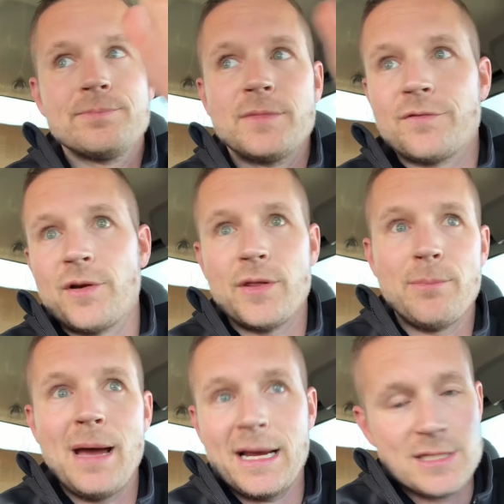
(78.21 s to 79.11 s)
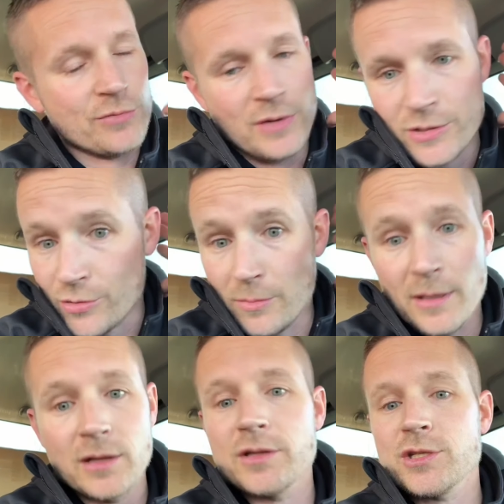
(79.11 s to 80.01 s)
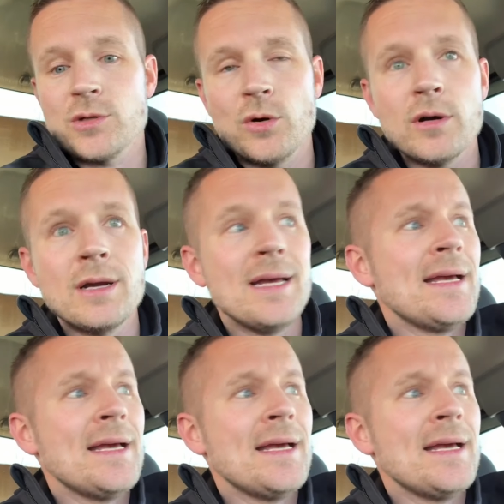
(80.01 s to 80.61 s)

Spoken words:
the front and the back. It runs through the middle of the store.